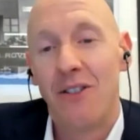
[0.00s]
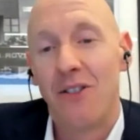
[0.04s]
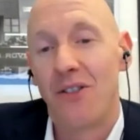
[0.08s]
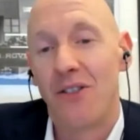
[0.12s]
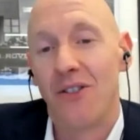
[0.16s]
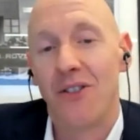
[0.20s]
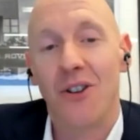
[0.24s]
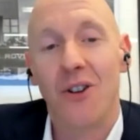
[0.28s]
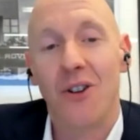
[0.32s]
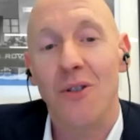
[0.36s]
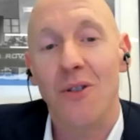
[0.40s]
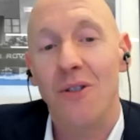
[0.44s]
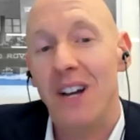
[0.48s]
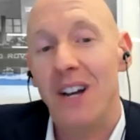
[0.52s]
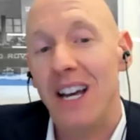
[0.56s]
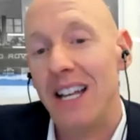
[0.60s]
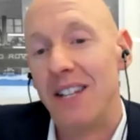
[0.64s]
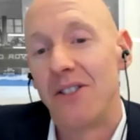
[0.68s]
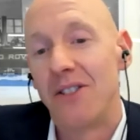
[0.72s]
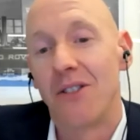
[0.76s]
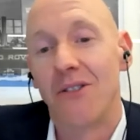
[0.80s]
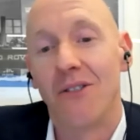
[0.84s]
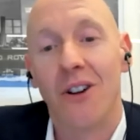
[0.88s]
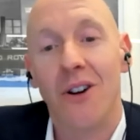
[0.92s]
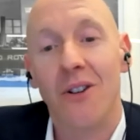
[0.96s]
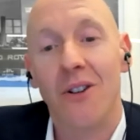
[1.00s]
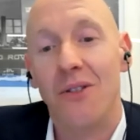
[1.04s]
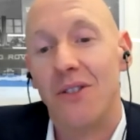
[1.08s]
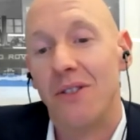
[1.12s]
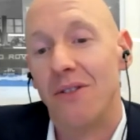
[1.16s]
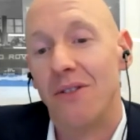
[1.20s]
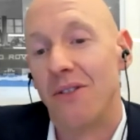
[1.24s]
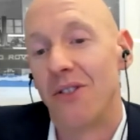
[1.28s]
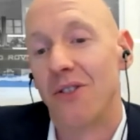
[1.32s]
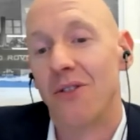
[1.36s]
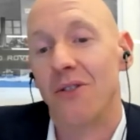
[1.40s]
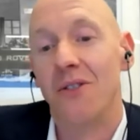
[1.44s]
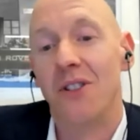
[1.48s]
through its growth
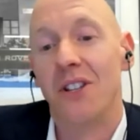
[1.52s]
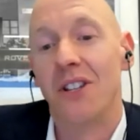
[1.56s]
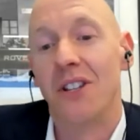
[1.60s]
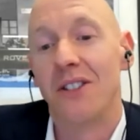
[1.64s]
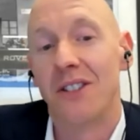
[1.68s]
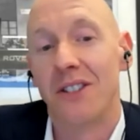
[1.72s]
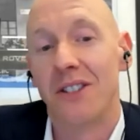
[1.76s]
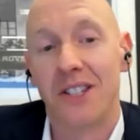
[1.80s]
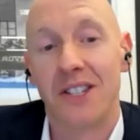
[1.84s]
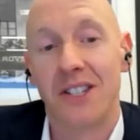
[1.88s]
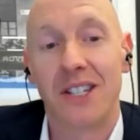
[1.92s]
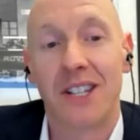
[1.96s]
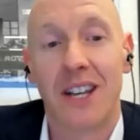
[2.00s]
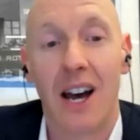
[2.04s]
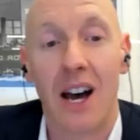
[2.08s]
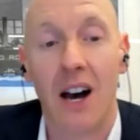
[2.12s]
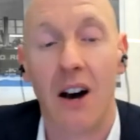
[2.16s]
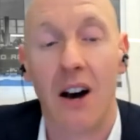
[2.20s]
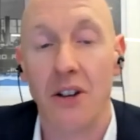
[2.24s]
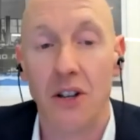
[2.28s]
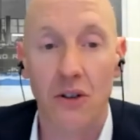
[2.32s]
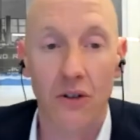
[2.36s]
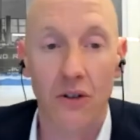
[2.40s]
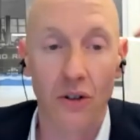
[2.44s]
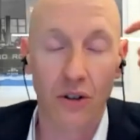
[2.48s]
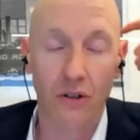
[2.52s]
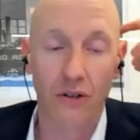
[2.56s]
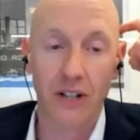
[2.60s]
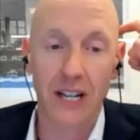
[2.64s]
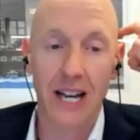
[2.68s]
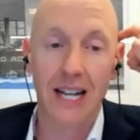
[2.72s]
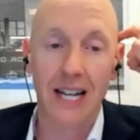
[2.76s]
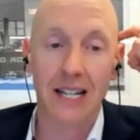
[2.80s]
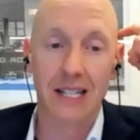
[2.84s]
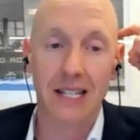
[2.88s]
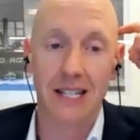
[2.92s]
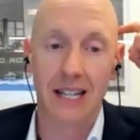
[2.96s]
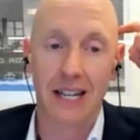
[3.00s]
and through the scale you're
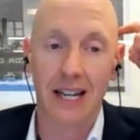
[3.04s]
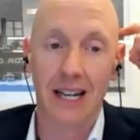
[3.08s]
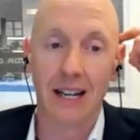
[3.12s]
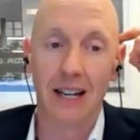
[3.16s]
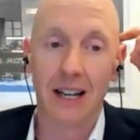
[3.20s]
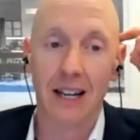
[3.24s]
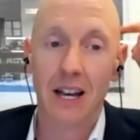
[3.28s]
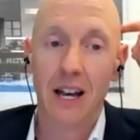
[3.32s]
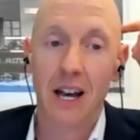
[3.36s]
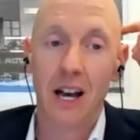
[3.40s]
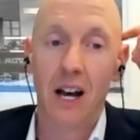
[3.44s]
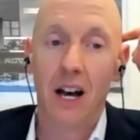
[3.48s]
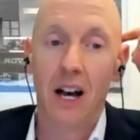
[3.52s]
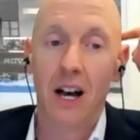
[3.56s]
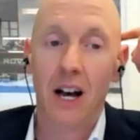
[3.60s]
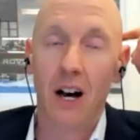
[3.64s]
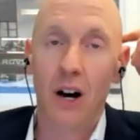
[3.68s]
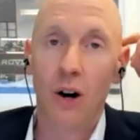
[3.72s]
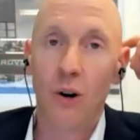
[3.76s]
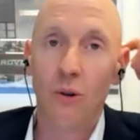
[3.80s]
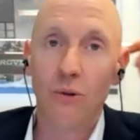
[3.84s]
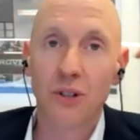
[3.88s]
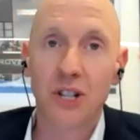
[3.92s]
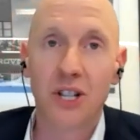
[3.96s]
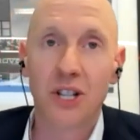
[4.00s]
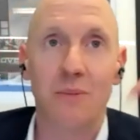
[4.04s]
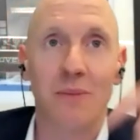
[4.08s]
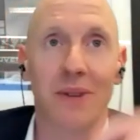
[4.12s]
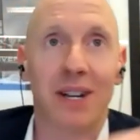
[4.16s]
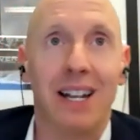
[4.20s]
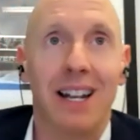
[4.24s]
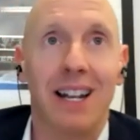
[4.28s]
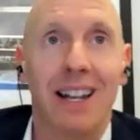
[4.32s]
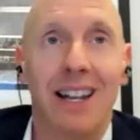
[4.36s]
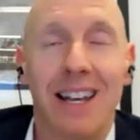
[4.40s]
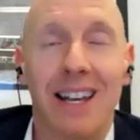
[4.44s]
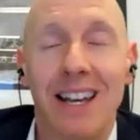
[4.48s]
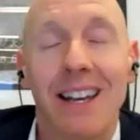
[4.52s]
creating,
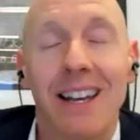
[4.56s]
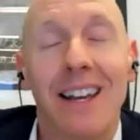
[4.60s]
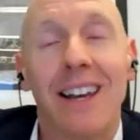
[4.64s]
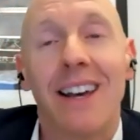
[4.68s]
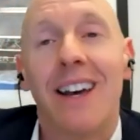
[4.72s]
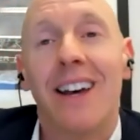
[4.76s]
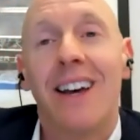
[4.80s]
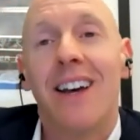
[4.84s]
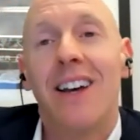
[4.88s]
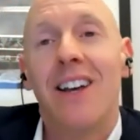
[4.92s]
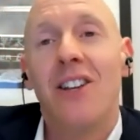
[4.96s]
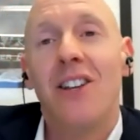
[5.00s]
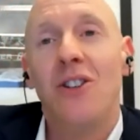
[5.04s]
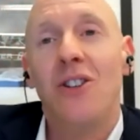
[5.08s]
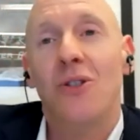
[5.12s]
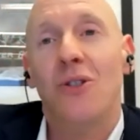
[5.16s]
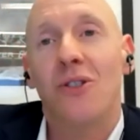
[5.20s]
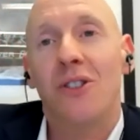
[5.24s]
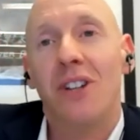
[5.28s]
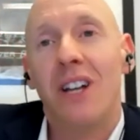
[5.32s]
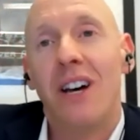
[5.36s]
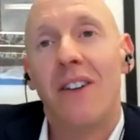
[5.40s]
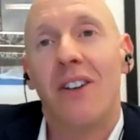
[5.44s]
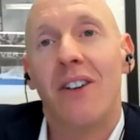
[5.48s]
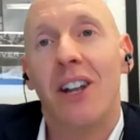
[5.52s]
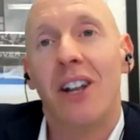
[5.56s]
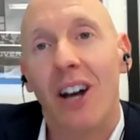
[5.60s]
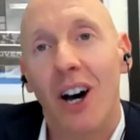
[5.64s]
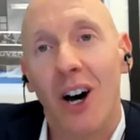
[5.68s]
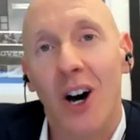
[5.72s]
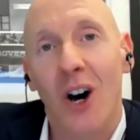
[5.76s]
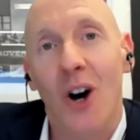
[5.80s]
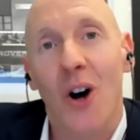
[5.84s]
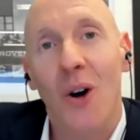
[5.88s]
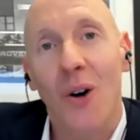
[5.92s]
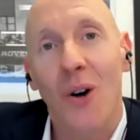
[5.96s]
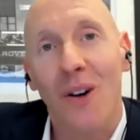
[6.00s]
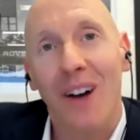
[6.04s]
ultimately, you'll never
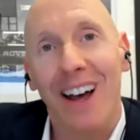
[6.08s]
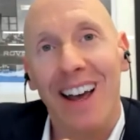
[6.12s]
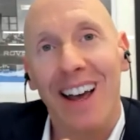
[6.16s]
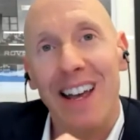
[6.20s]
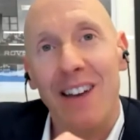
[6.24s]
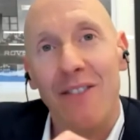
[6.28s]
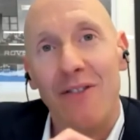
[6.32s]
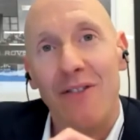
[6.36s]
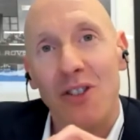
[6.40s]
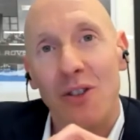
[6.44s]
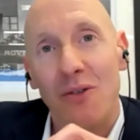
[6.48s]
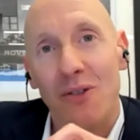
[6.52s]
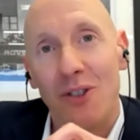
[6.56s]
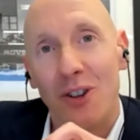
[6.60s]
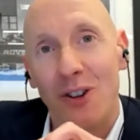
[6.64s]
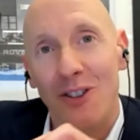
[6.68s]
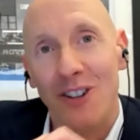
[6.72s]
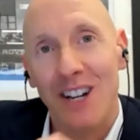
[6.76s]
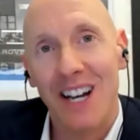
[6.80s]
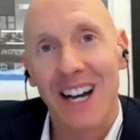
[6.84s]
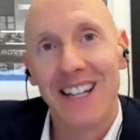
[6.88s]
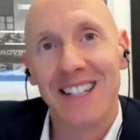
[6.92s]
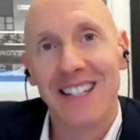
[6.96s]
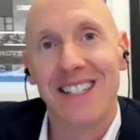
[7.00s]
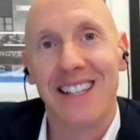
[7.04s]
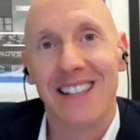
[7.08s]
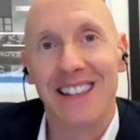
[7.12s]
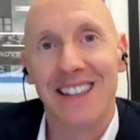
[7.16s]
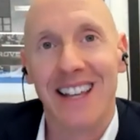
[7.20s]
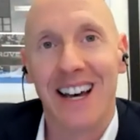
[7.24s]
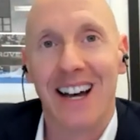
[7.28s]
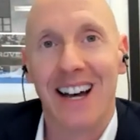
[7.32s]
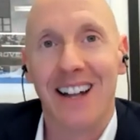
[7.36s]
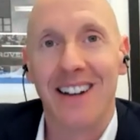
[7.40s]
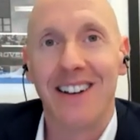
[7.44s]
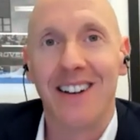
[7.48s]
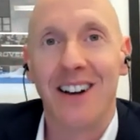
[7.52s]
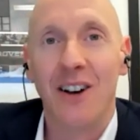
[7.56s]
know if you've created
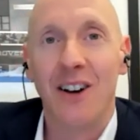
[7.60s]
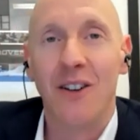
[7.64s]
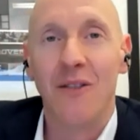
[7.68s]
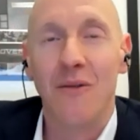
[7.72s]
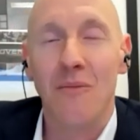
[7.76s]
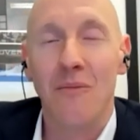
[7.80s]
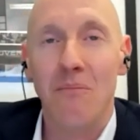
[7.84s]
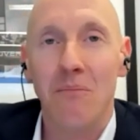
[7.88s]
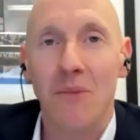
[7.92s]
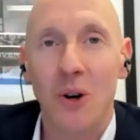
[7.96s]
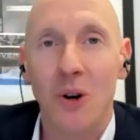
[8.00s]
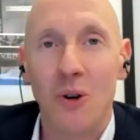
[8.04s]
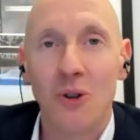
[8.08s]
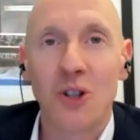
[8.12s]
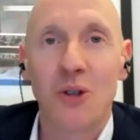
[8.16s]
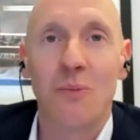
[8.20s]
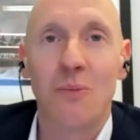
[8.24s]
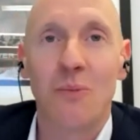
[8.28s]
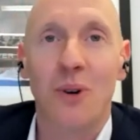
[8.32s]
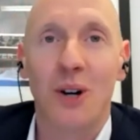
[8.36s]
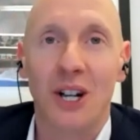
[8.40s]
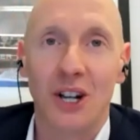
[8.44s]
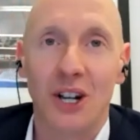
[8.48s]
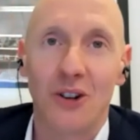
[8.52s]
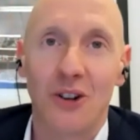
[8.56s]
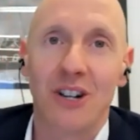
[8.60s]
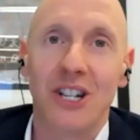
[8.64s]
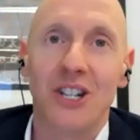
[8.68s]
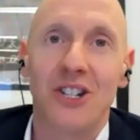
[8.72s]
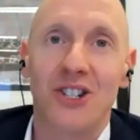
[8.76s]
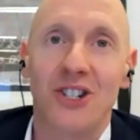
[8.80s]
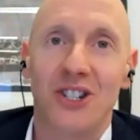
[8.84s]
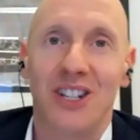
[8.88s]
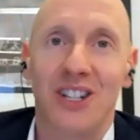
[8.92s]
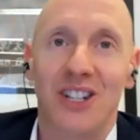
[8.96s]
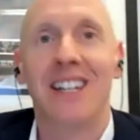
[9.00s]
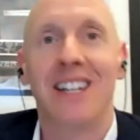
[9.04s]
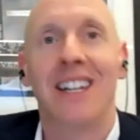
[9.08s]
that multiple
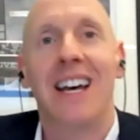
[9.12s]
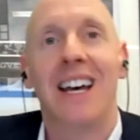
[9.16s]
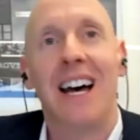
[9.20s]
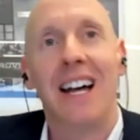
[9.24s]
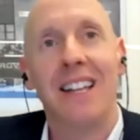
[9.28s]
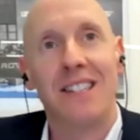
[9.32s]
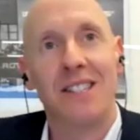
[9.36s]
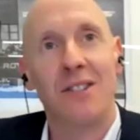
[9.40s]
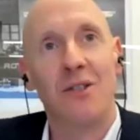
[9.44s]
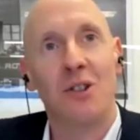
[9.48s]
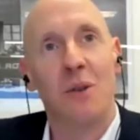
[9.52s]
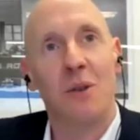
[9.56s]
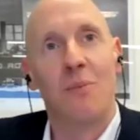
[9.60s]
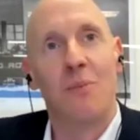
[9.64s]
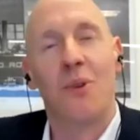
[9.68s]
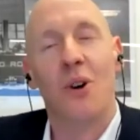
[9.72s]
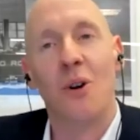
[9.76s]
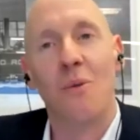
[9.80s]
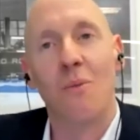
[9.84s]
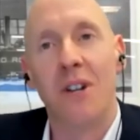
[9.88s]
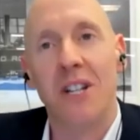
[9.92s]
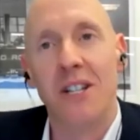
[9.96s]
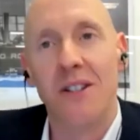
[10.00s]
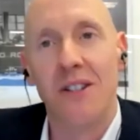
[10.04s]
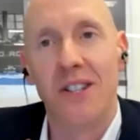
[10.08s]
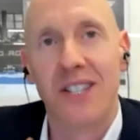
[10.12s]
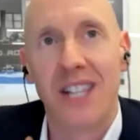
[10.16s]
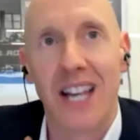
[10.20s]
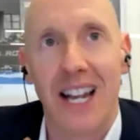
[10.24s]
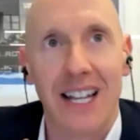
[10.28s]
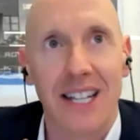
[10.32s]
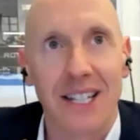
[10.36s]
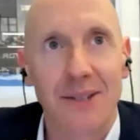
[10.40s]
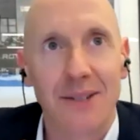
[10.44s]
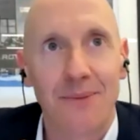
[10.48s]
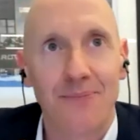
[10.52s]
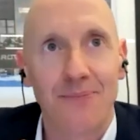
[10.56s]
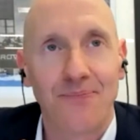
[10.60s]
accretion until the point when you sell
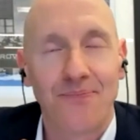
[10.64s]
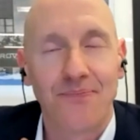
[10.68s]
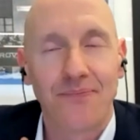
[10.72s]
it.